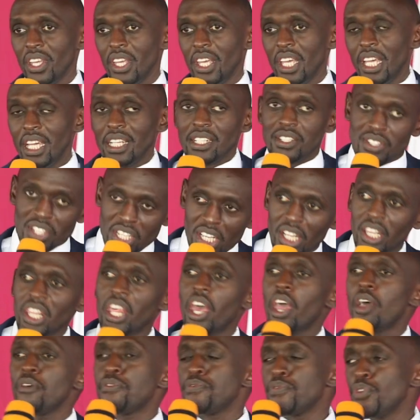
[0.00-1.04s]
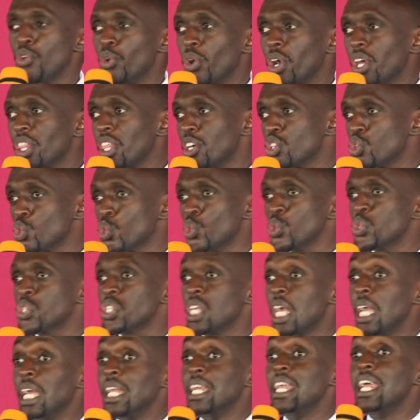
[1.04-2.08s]
And still there are a few others who
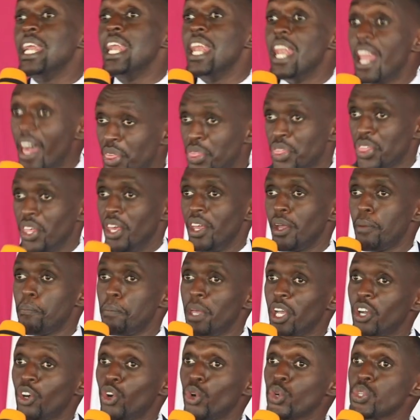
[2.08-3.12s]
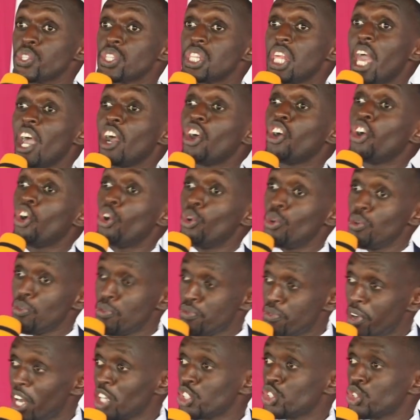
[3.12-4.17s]
said nothing because their
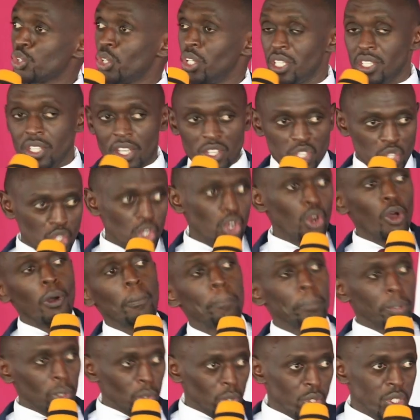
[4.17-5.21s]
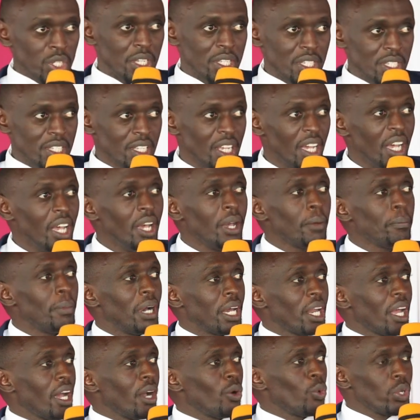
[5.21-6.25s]
conversion is a slow process.
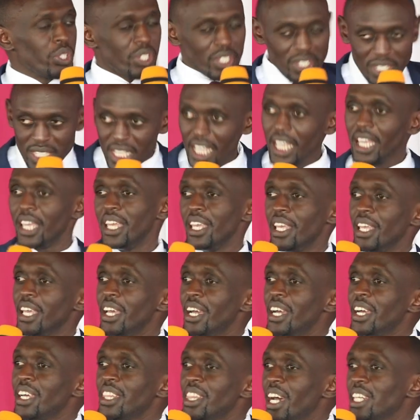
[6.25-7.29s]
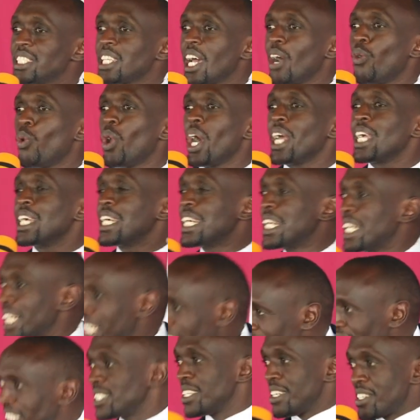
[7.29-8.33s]
But I will say that our
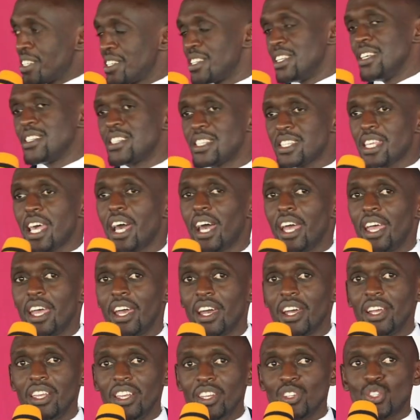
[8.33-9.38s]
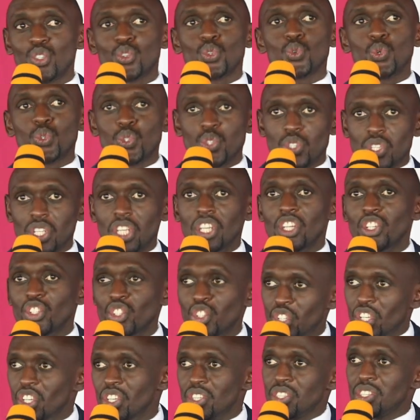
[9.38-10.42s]
greatest desire is to see
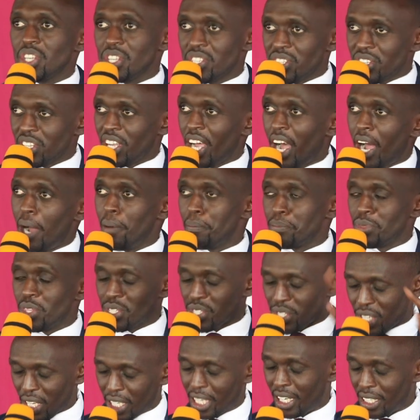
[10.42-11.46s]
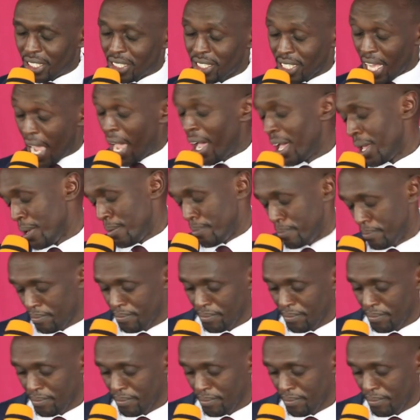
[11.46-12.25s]
Jesus come the second time.